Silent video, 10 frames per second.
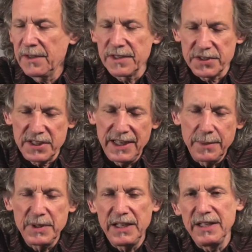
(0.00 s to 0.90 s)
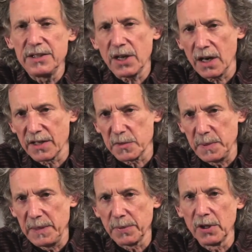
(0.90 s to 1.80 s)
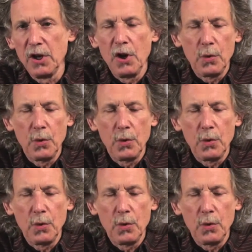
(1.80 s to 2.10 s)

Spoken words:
The CMDD targets people